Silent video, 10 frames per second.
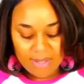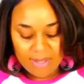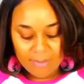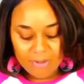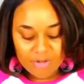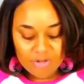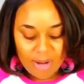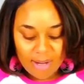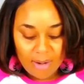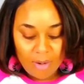I'm going to
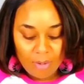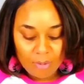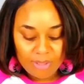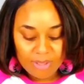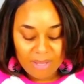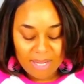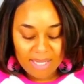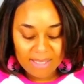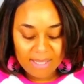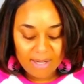try to hold it in my
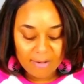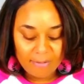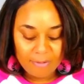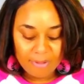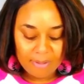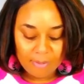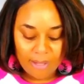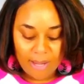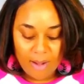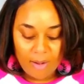hand carefully the
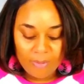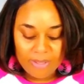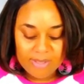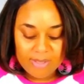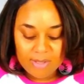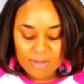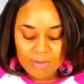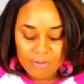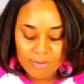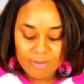way I always
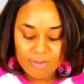do.